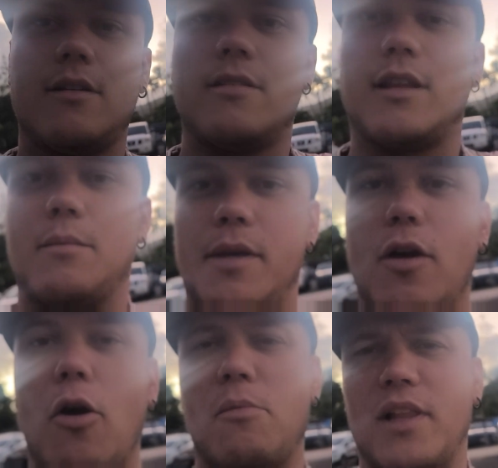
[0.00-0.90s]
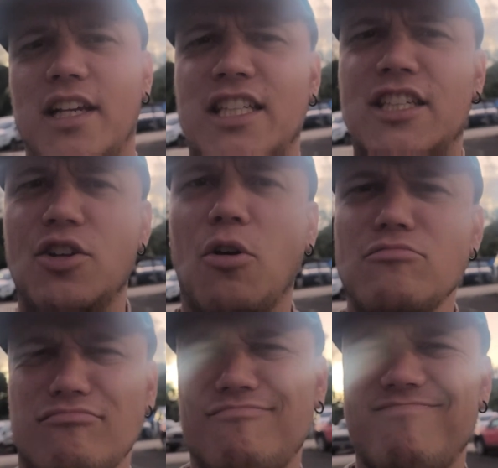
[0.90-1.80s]
than be homeless.
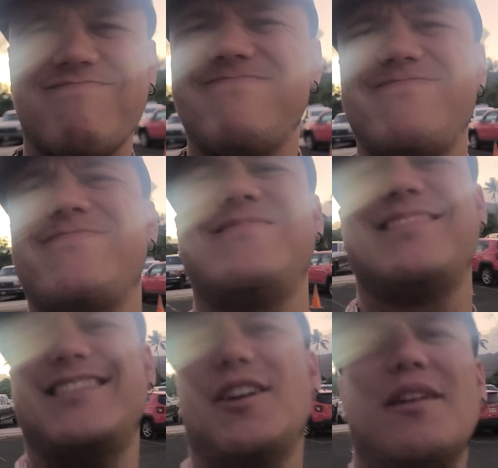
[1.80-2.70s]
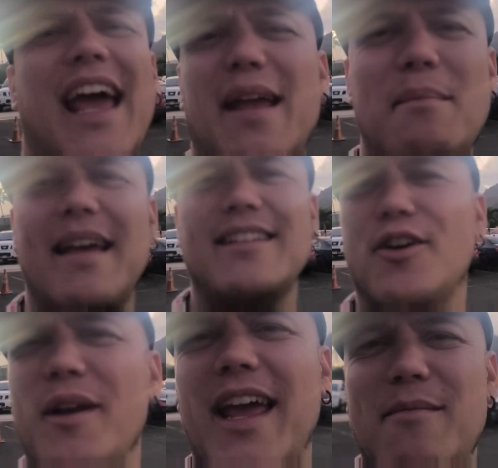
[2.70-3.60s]
Don't hate me.
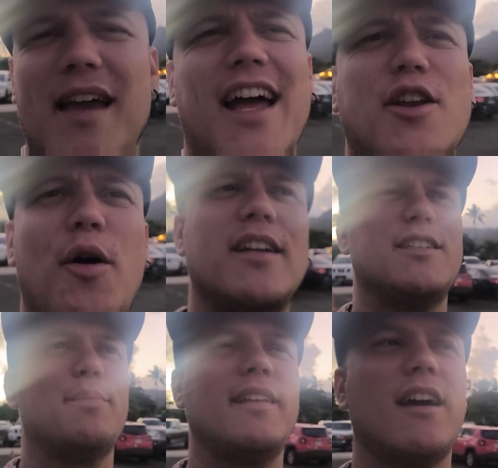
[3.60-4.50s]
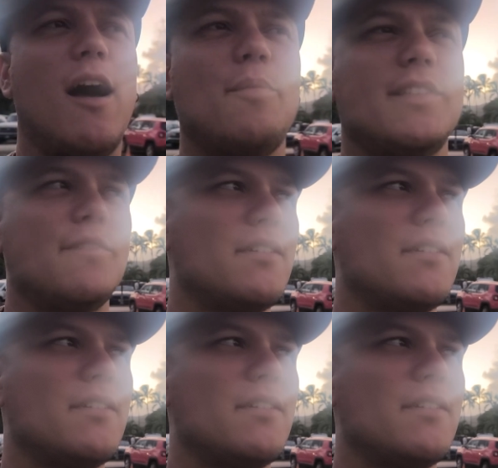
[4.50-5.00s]
Don't hate me. I know I just made the opposite